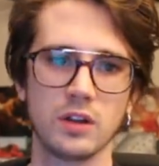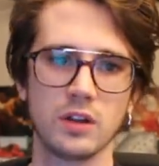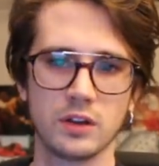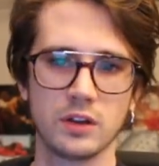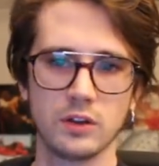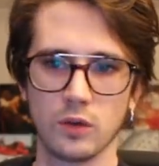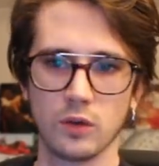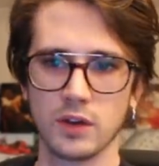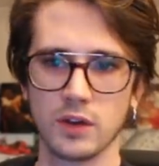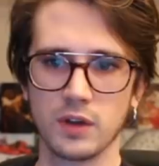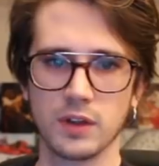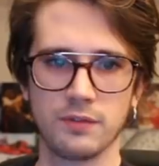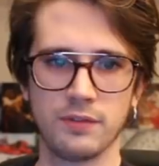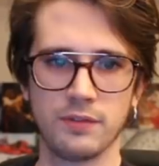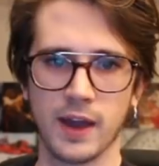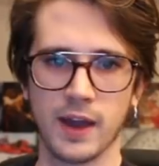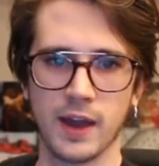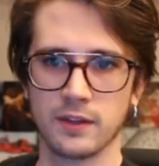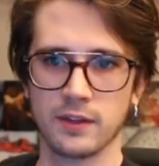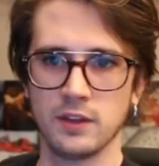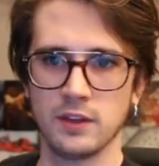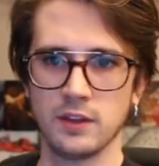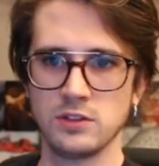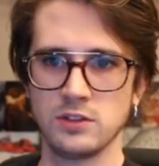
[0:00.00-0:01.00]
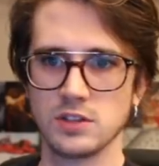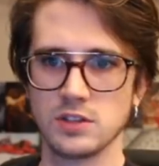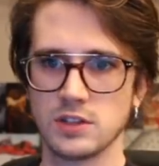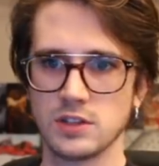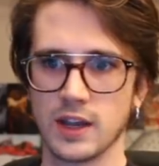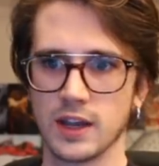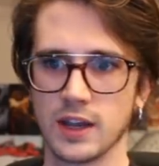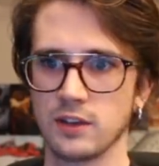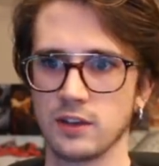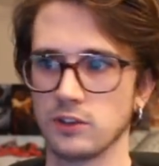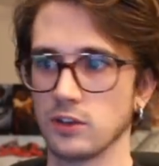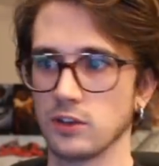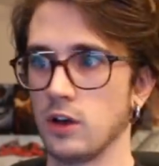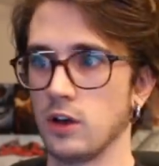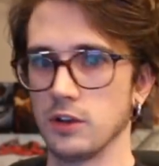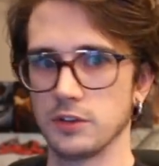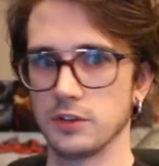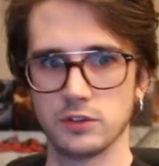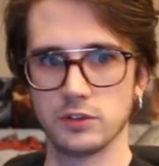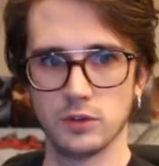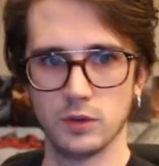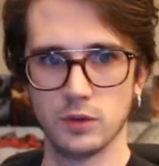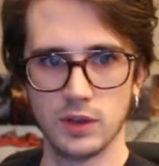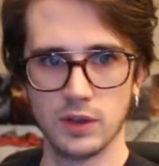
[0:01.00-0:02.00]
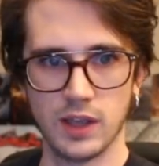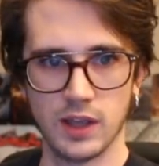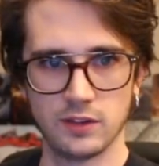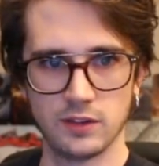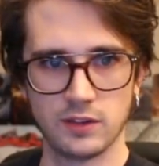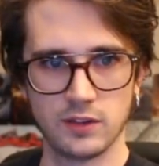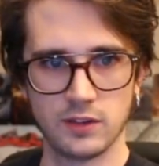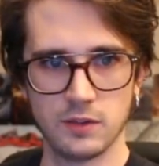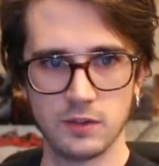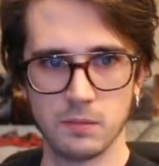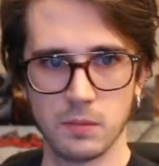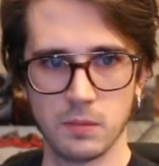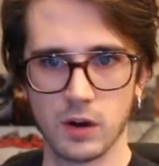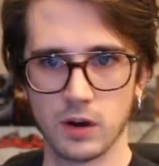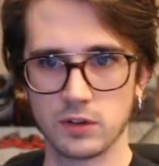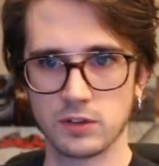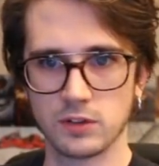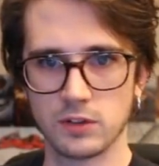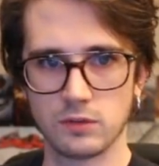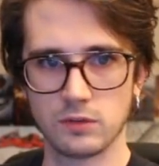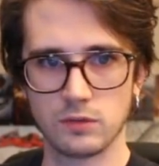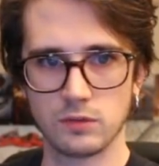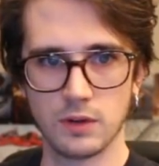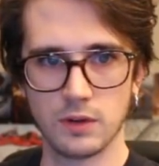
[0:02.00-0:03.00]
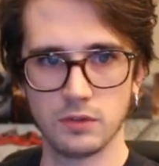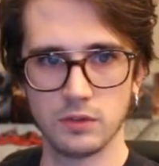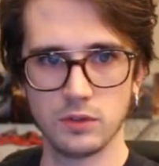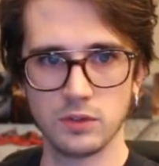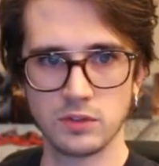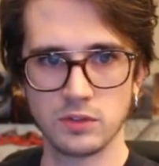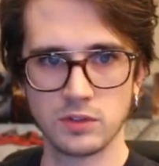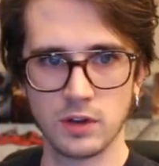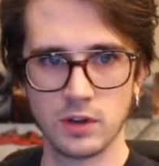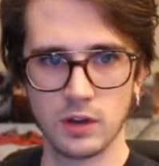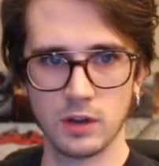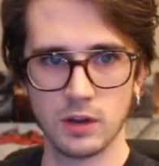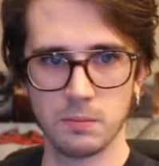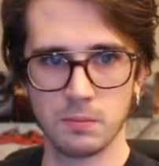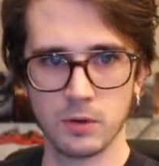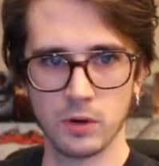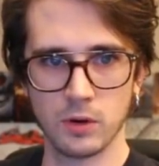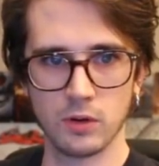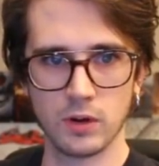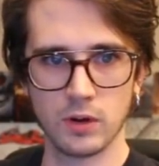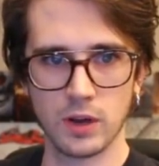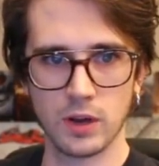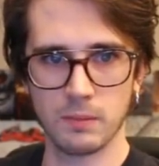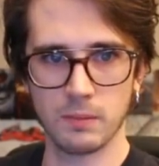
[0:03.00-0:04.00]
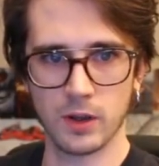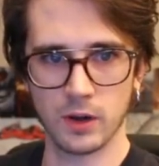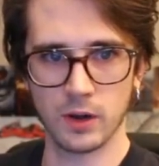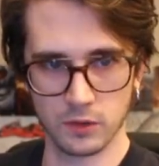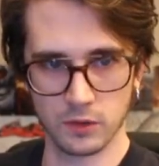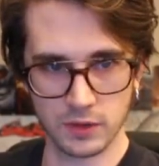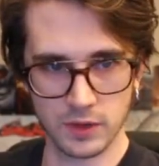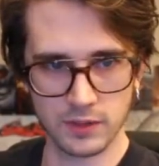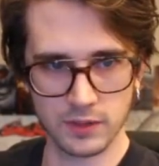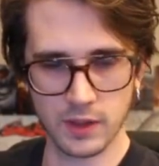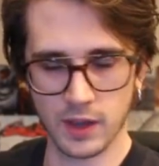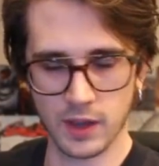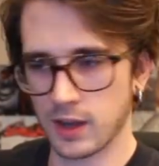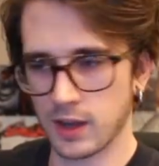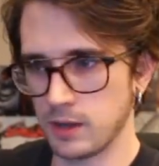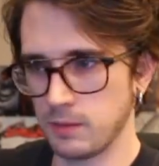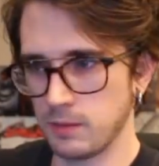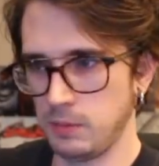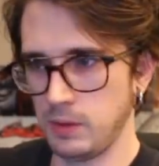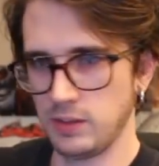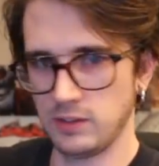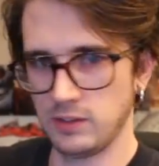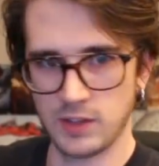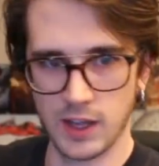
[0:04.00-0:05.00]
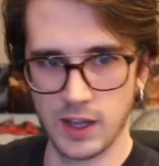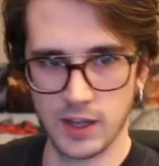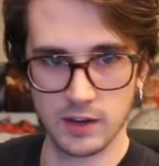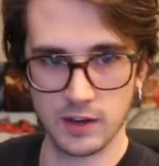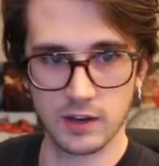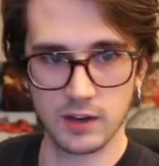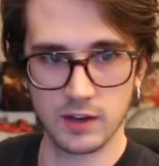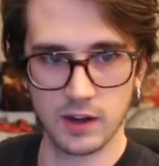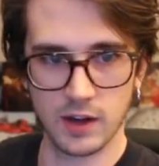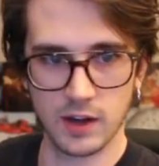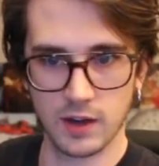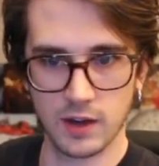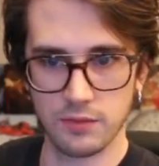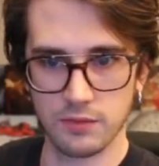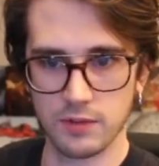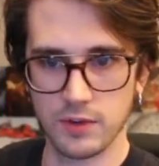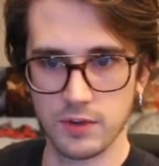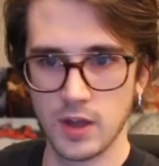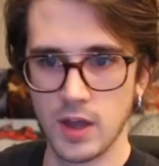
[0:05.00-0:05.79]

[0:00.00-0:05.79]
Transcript: ignoring the fact that Zizek is also against the Marxist revolutionary program. I don't think that can be stated enough.